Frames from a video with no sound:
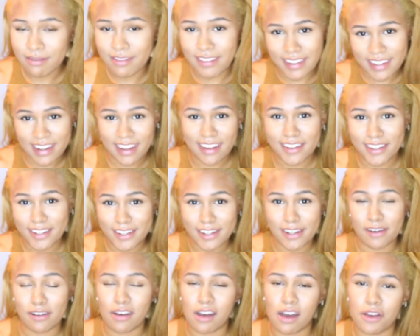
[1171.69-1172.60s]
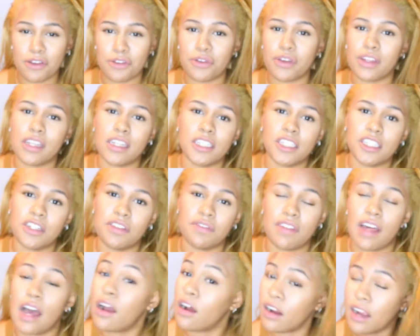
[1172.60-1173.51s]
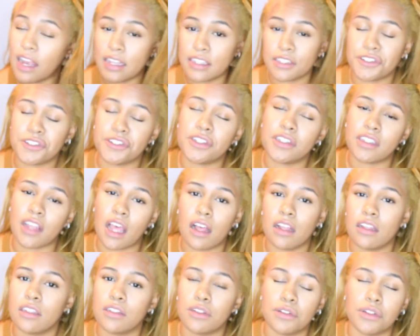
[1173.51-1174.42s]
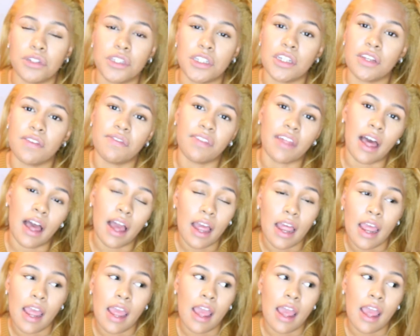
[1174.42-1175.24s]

then now you know how you can achieve that, or ask your stylist to achieve that.